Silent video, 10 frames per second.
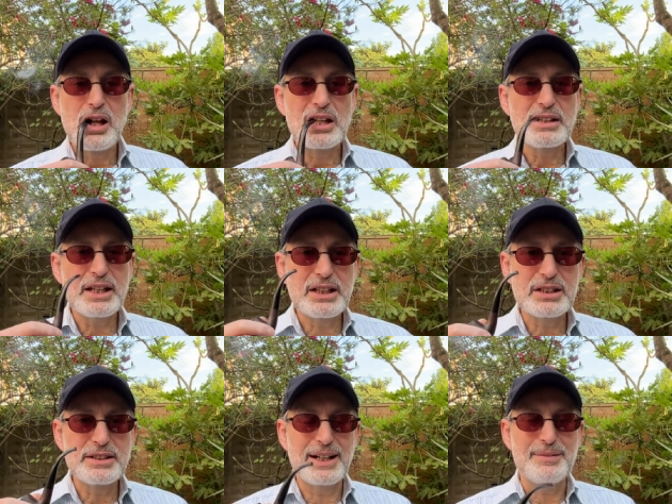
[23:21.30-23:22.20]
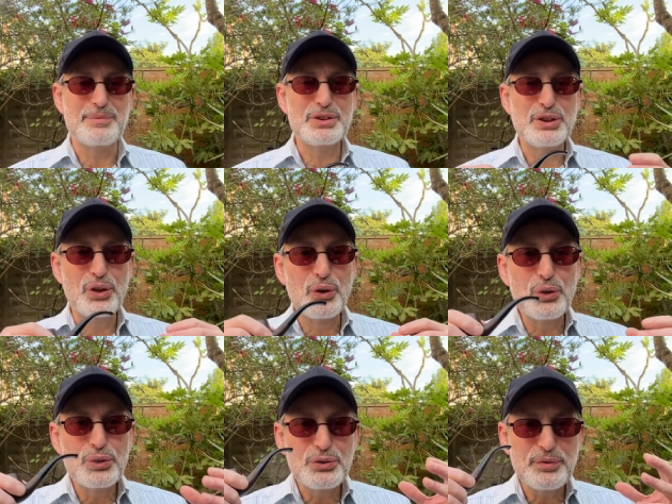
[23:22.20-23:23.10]
Take your time,
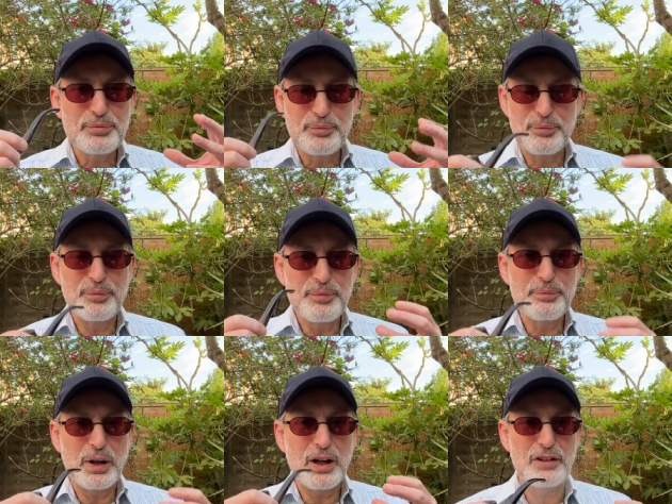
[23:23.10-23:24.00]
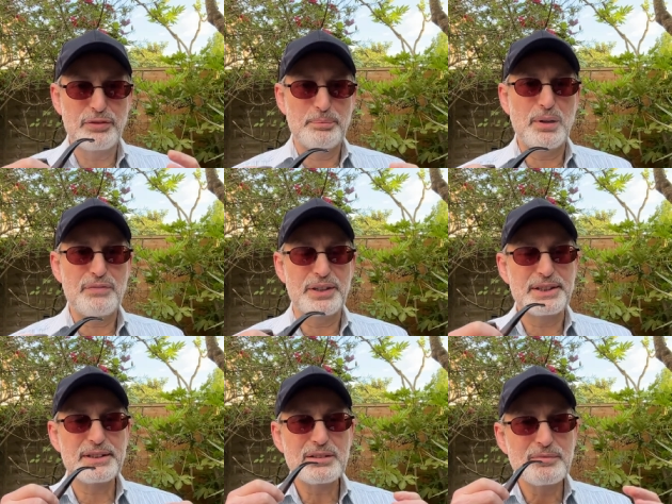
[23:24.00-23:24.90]
don't huff and puff on
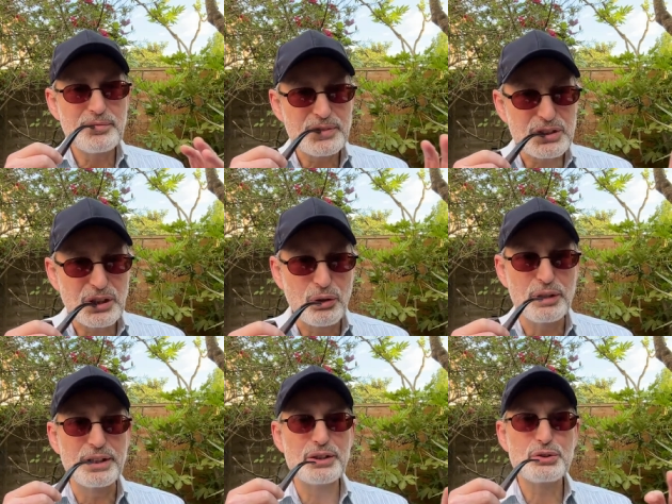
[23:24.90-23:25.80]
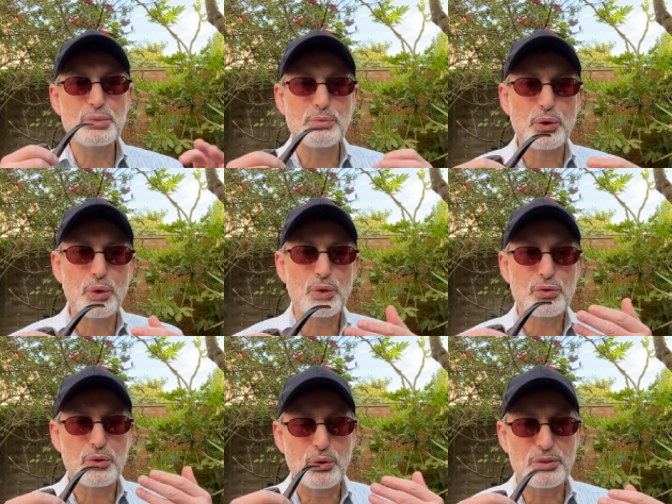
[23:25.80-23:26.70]
it. Slowly, small
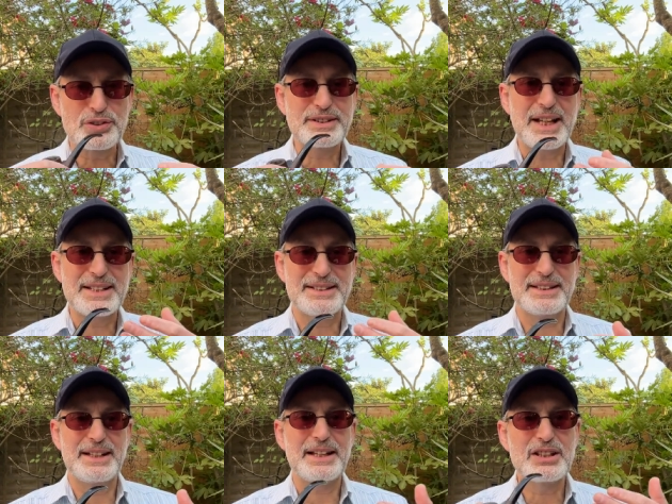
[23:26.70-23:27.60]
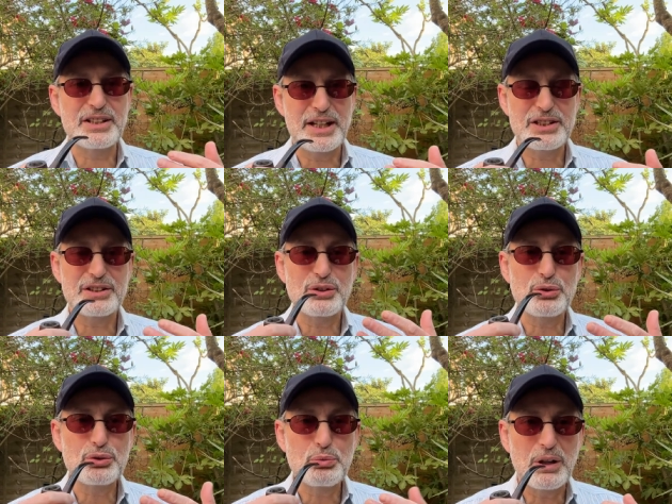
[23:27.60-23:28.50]
draws, taste it like you taste
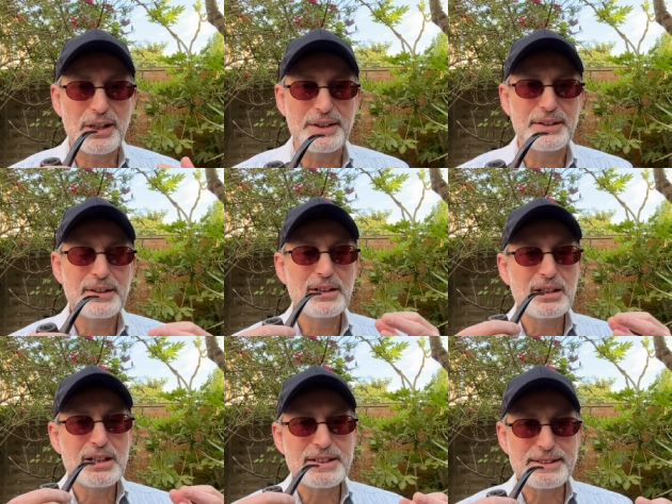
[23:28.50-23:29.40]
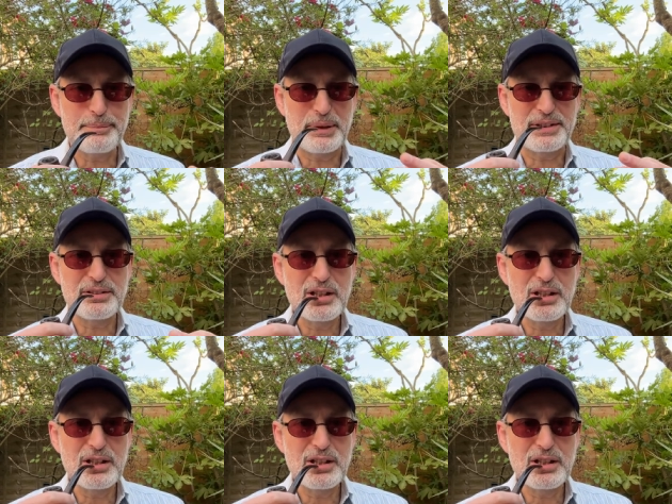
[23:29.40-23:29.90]
good wine. Sip it.